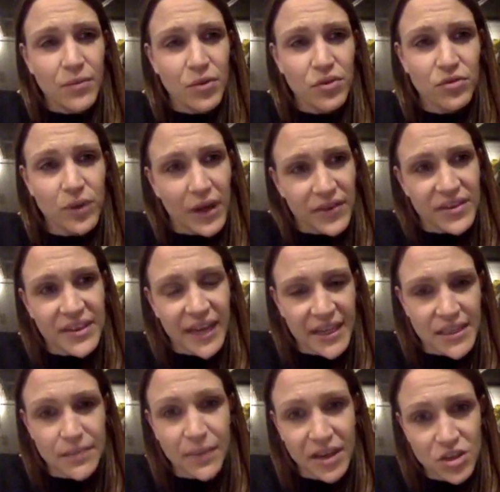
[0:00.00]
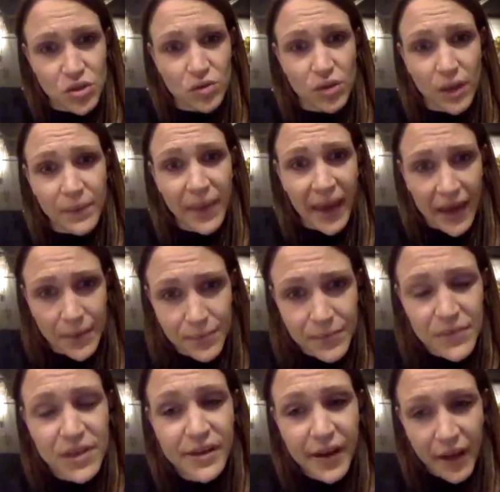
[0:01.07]
throughout the day to make sure that I'm getting
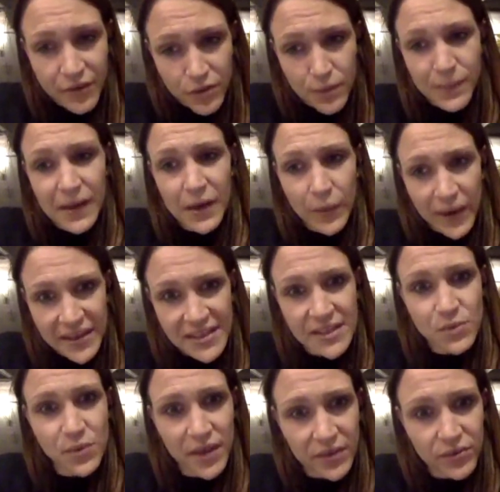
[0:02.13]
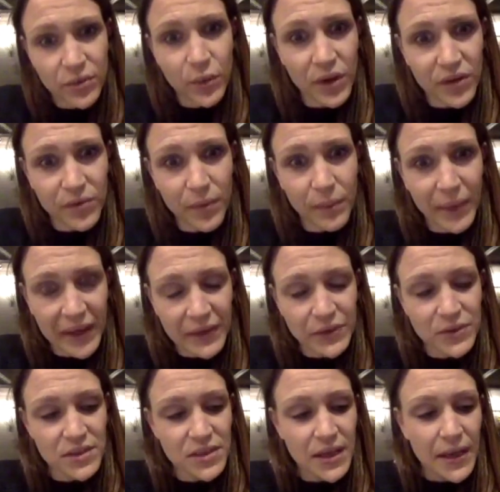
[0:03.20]
enough amino acids with every one of my
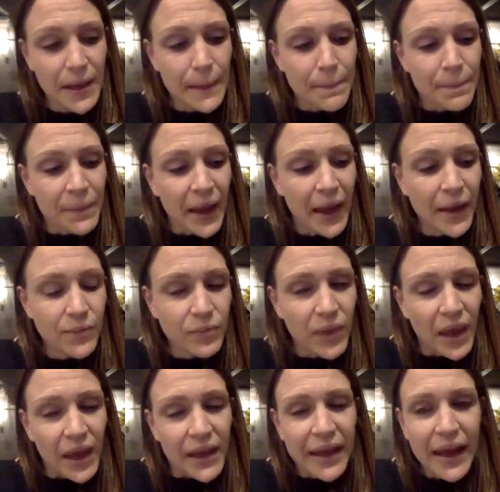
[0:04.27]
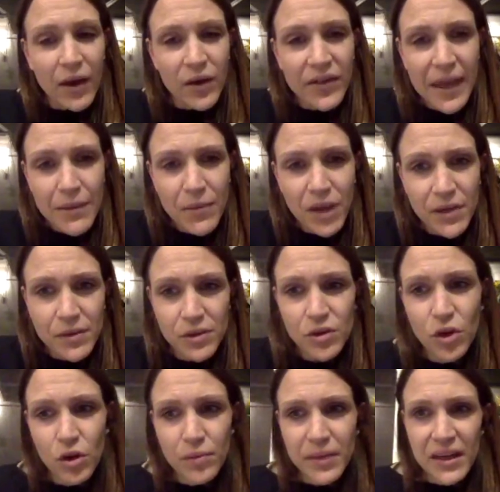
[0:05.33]
meals. Now, that might
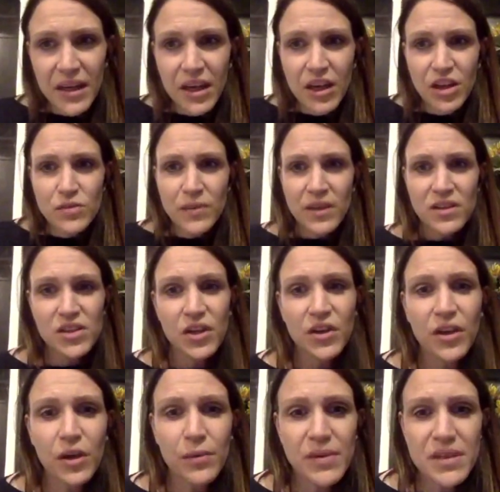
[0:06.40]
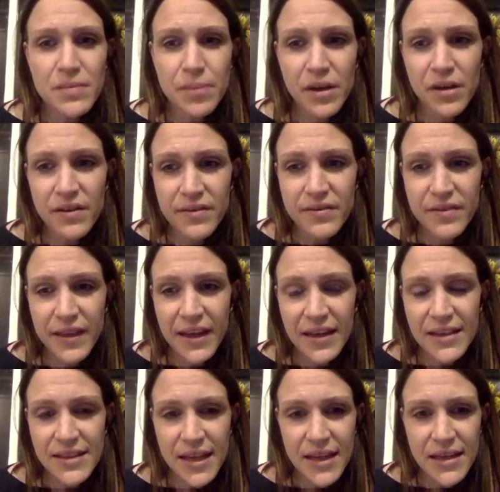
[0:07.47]
not mean a huge amount to you, but to put
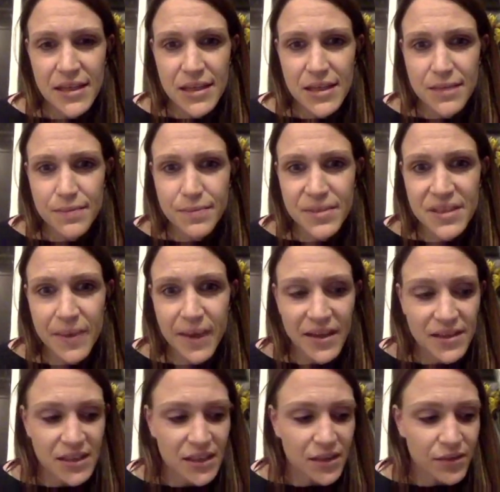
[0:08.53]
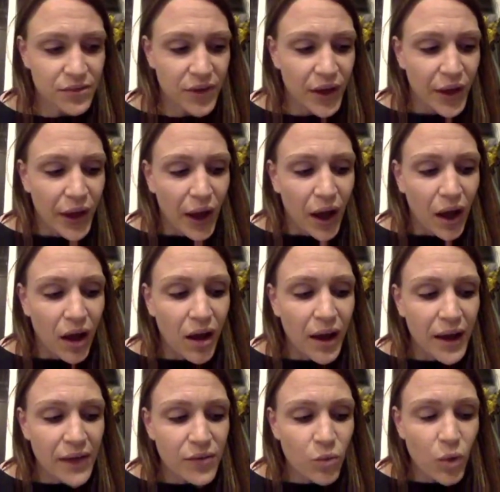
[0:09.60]
things into perspective,
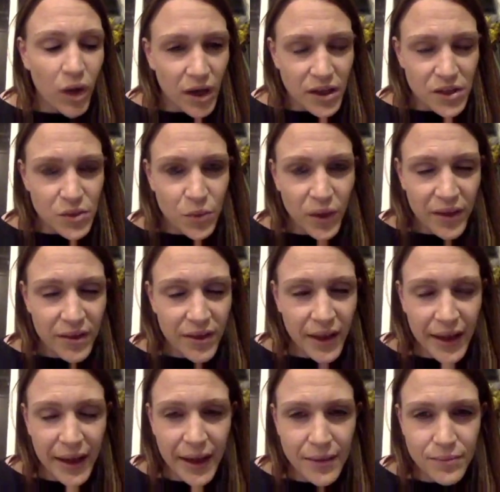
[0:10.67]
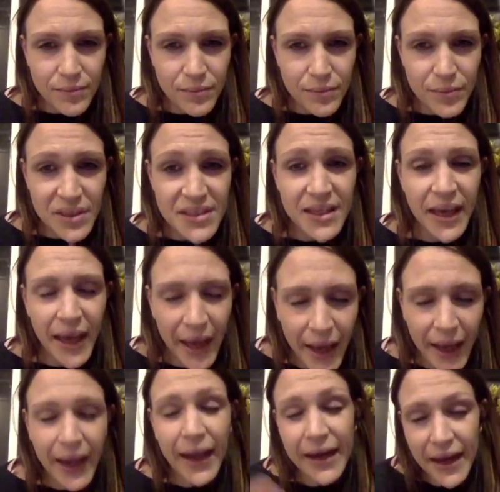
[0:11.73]
I've worked with, and
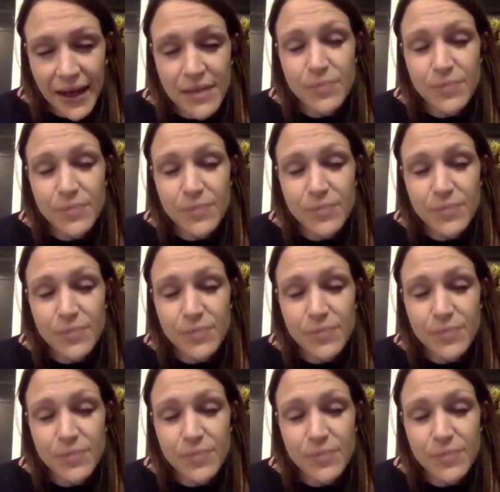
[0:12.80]
it is